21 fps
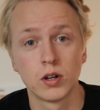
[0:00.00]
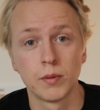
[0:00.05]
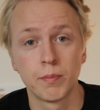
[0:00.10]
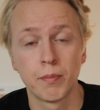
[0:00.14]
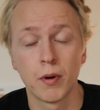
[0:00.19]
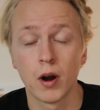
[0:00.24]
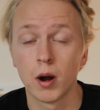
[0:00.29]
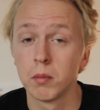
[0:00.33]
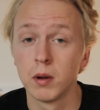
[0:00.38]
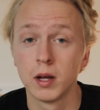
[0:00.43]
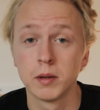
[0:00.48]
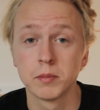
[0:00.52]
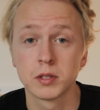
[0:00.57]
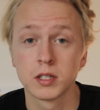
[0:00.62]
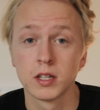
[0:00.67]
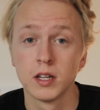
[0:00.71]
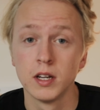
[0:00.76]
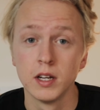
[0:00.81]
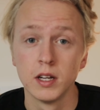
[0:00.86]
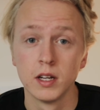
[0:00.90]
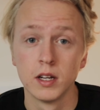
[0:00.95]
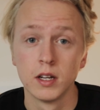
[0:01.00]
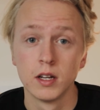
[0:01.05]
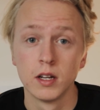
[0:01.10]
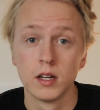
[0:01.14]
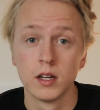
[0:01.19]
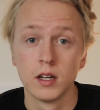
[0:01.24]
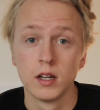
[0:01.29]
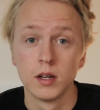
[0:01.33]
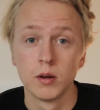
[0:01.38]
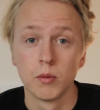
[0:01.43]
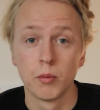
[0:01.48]
problems
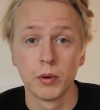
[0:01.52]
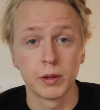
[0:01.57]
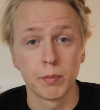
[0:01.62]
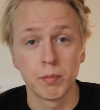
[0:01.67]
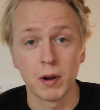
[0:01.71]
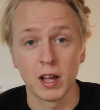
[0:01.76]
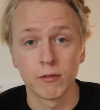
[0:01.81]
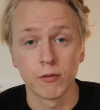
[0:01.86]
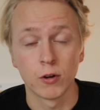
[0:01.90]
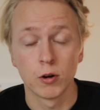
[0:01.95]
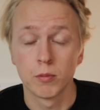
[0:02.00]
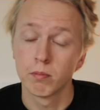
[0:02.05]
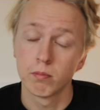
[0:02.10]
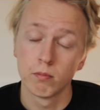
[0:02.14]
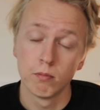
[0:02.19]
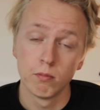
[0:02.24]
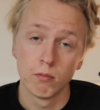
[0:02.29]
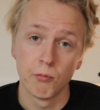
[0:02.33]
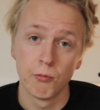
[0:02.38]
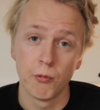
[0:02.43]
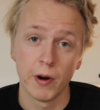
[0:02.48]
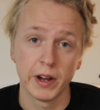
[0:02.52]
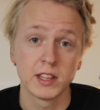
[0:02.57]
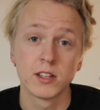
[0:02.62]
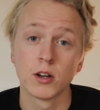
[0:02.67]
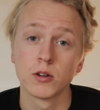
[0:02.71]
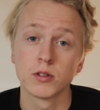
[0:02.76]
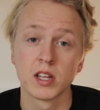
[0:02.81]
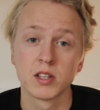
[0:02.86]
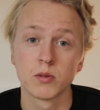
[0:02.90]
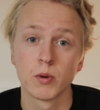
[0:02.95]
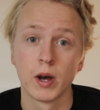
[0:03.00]
with the platform, write
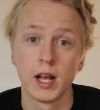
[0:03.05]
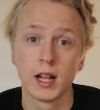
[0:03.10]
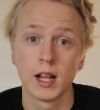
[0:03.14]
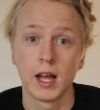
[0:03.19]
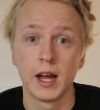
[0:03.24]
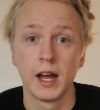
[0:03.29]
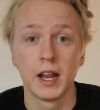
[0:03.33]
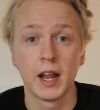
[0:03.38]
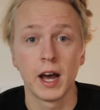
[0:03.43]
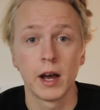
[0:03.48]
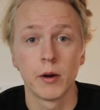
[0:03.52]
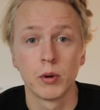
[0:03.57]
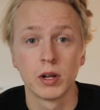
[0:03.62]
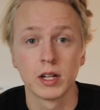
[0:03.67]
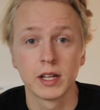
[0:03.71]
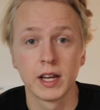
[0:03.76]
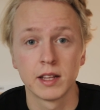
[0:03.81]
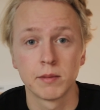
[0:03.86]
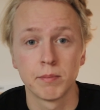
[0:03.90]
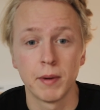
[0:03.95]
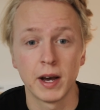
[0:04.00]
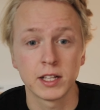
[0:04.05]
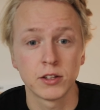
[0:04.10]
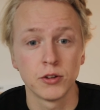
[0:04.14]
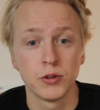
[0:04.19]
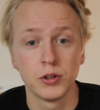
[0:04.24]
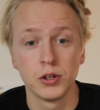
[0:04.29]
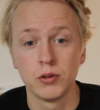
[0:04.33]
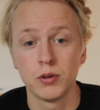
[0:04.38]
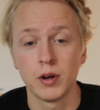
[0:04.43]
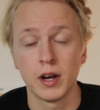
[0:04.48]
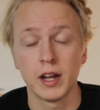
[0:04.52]
those as well and I will get back to
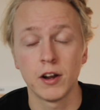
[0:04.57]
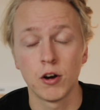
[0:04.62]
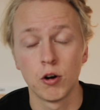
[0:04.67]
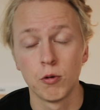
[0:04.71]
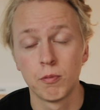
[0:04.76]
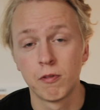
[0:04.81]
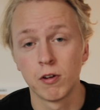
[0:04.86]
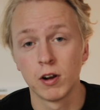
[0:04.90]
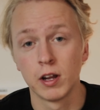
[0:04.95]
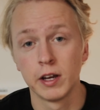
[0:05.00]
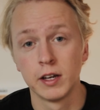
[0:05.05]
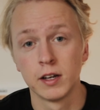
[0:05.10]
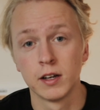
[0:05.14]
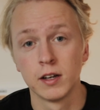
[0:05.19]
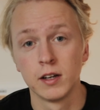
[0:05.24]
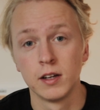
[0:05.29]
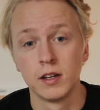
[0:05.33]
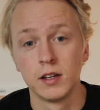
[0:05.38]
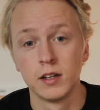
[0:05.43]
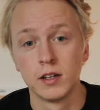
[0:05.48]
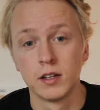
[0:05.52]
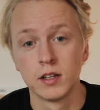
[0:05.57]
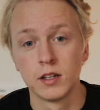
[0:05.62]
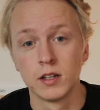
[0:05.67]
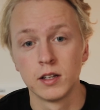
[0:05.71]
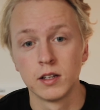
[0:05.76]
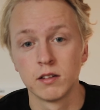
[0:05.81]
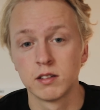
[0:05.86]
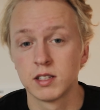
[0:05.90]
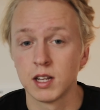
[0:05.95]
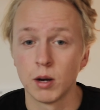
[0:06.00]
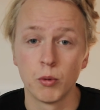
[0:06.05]
you, and hopefully
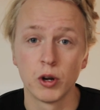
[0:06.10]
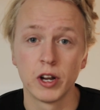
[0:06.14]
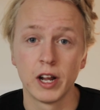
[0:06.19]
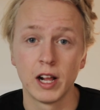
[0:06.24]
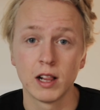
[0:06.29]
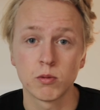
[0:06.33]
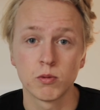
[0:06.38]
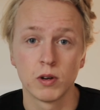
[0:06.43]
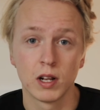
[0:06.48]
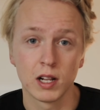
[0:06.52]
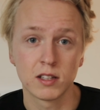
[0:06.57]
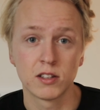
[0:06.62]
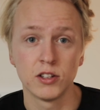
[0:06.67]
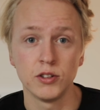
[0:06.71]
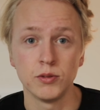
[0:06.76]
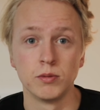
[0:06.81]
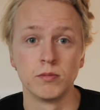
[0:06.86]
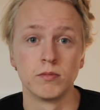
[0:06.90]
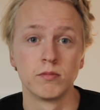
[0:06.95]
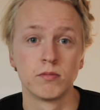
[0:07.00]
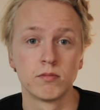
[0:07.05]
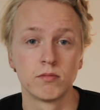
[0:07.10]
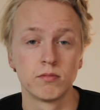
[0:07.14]
someone else will too.